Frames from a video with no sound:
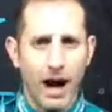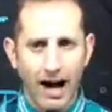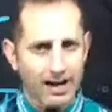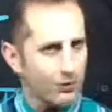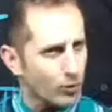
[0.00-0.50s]

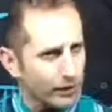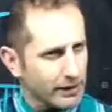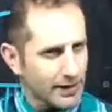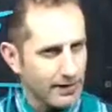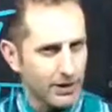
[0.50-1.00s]
I didn't really
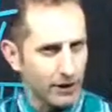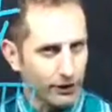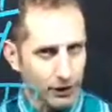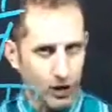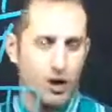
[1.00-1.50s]

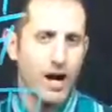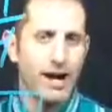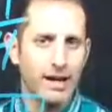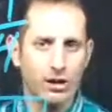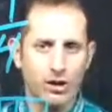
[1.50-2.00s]
necessarily
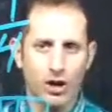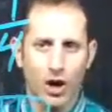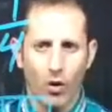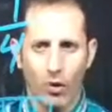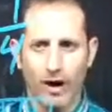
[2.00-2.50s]
change
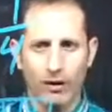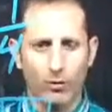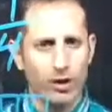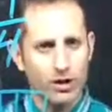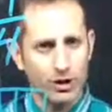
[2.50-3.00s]
what I
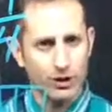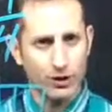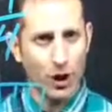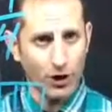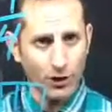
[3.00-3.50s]
originally
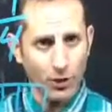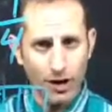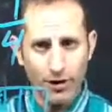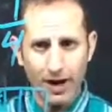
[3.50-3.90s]
started with.